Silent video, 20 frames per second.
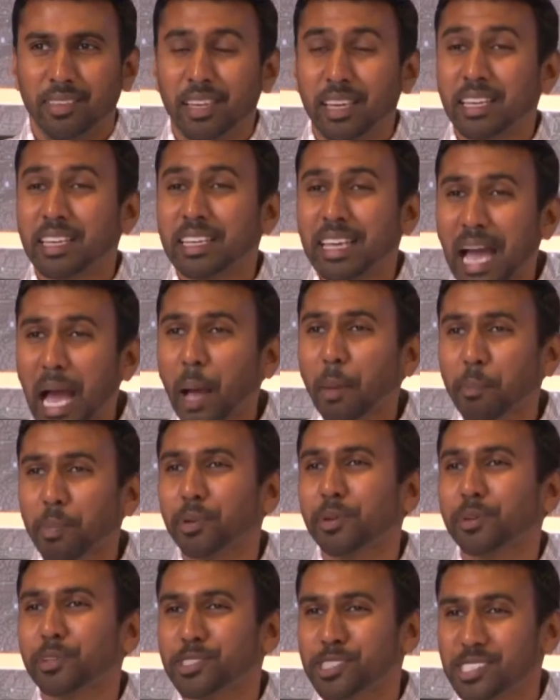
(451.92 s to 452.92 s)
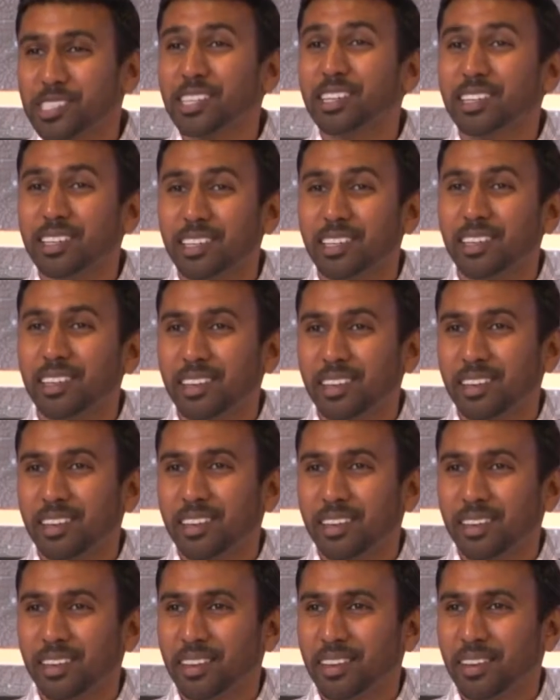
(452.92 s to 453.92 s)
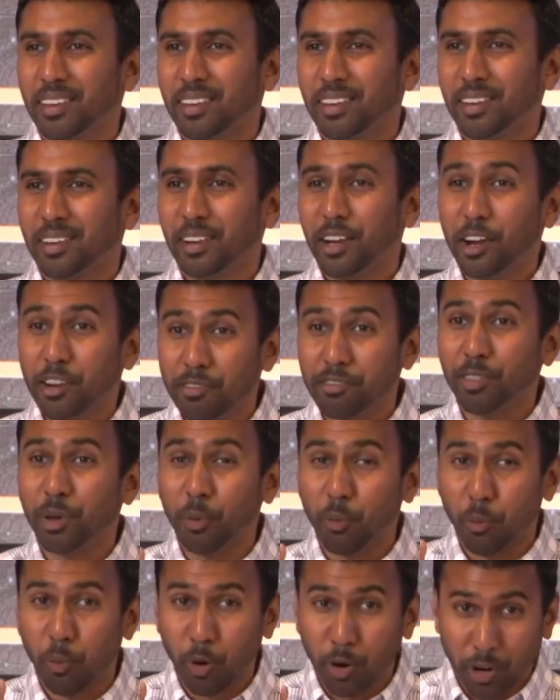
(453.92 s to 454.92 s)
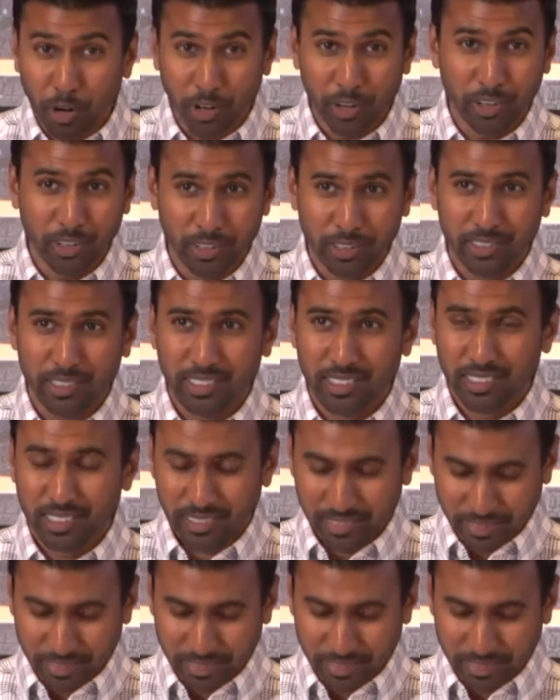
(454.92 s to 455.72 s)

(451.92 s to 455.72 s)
the capital city of the world.